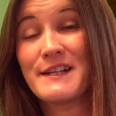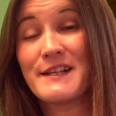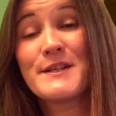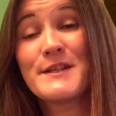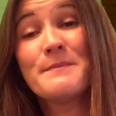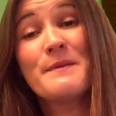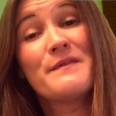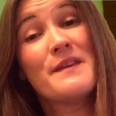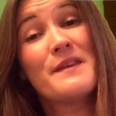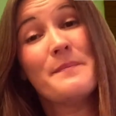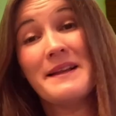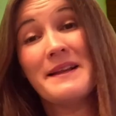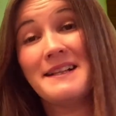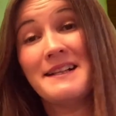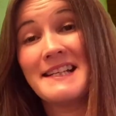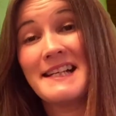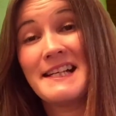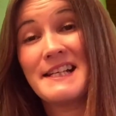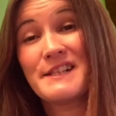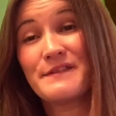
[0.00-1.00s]
some of the
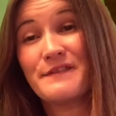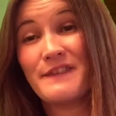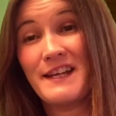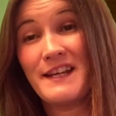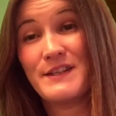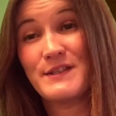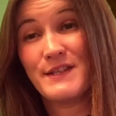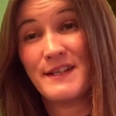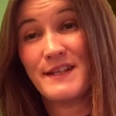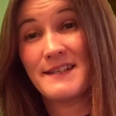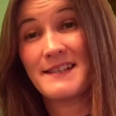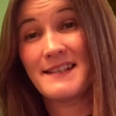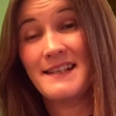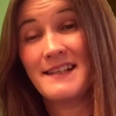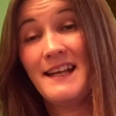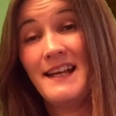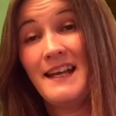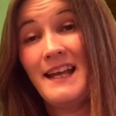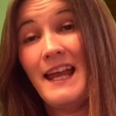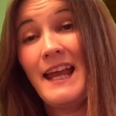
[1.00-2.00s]
building's features,
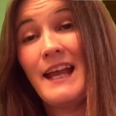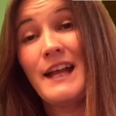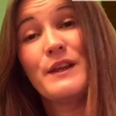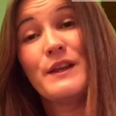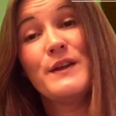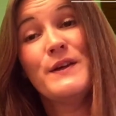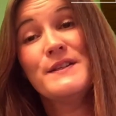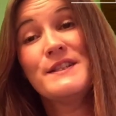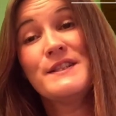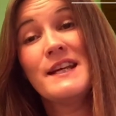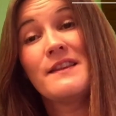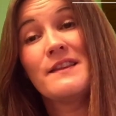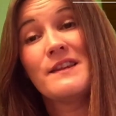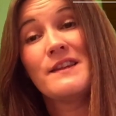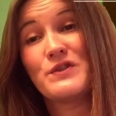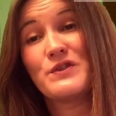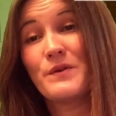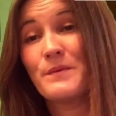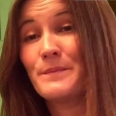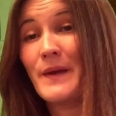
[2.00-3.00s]
including the
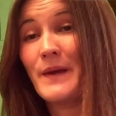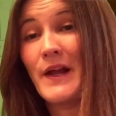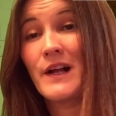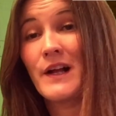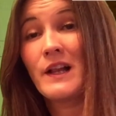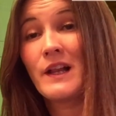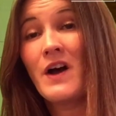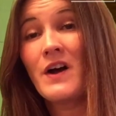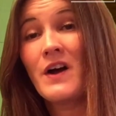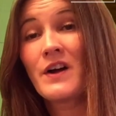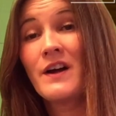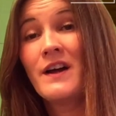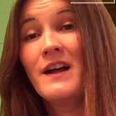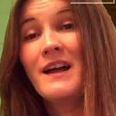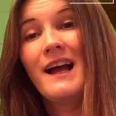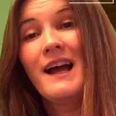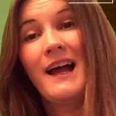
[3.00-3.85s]
jumping clock